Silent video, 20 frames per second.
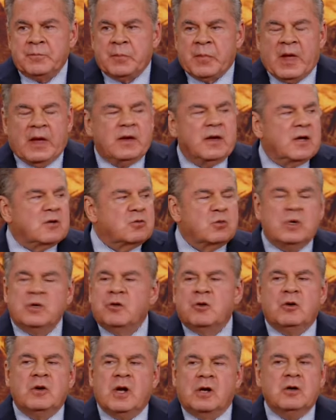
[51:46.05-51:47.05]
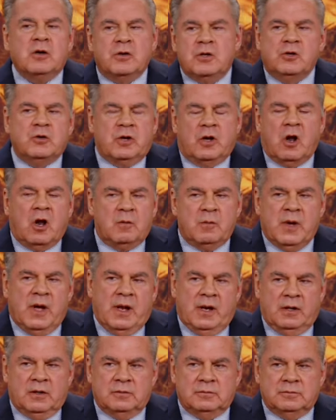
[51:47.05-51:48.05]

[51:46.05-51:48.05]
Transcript: And guess what? They're not going to do it automatic.